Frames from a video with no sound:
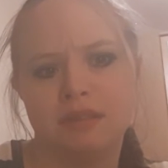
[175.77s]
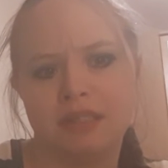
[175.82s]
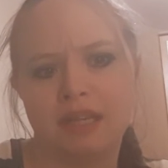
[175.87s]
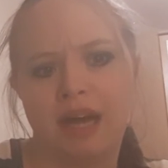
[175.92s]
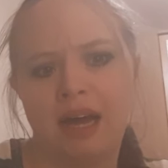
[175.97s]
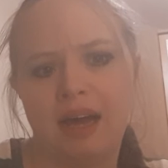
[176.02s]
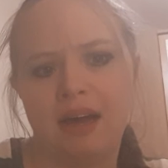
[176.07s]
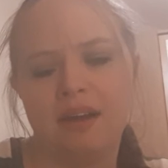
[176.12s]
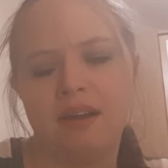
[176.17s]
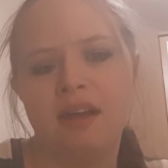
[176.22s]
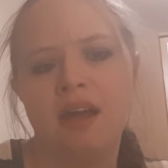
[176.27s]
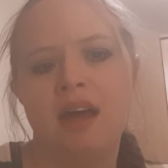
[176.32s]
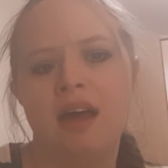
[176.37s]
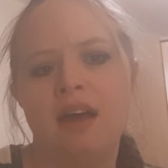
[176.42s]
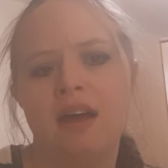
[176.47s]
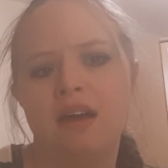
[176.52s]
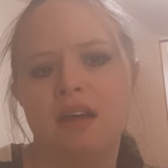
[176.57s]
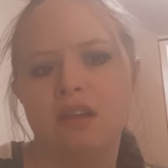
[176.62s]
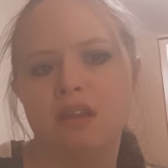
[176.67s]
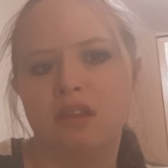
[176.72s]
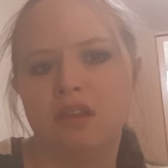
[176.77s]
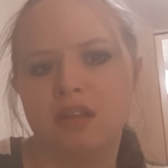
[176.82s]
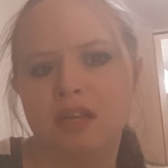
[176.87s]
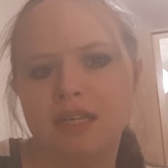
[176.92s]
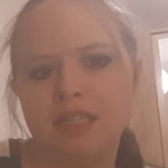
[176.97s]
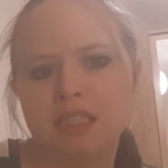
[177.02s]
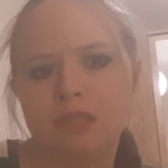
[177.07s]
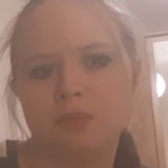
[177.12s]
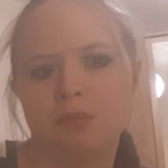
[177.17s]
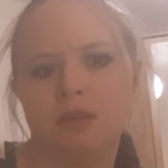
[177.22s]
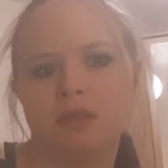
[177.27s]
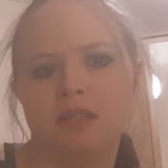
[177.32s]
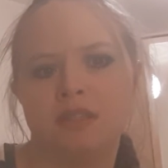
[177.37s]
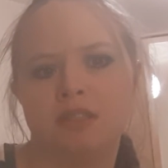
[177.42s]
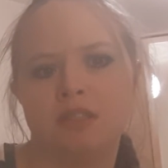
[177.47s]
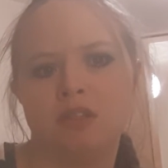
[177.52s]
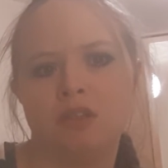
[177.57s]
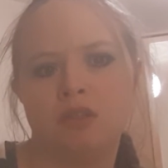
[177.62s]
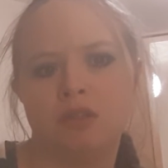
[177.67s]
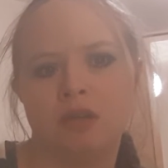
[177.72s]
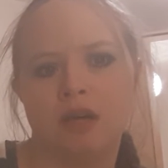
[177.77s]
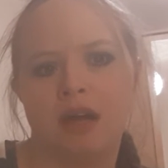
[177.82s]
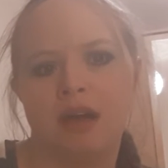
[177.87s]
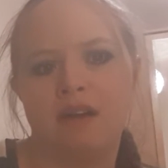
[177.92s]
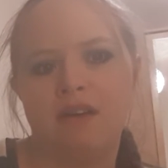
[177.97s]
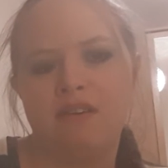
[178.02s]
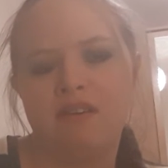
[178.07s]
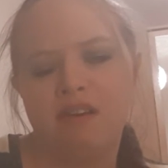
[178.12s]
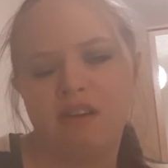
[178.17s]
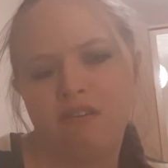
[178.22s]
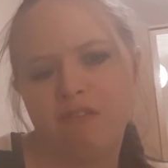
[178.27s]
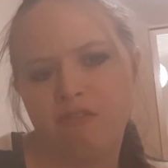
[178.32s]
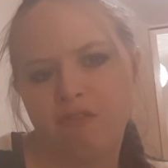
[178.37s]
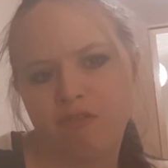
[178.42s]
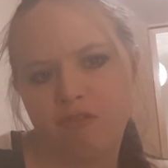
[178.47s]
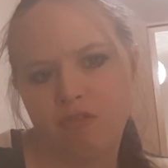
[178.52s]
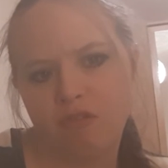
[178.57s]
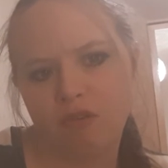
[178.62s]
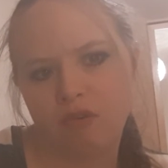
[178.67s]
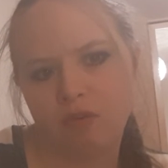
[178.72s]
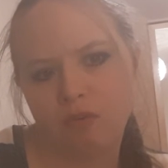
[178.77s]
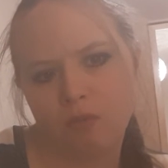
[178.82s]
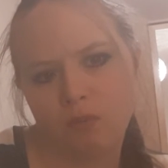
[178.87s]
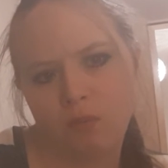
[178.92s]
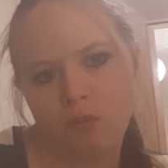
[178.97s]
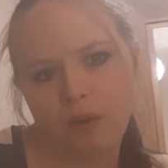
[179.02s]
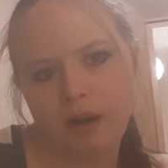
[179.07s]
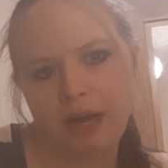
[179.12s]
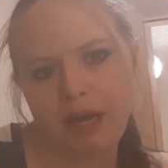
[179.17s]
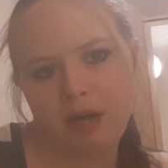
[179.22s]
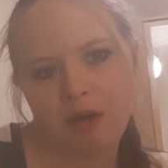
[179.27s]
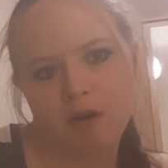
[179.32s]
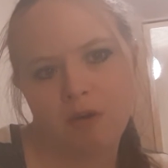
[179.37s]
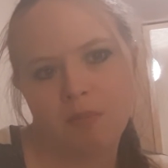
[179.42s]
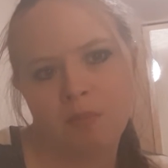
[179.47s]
Z, this person took it a different way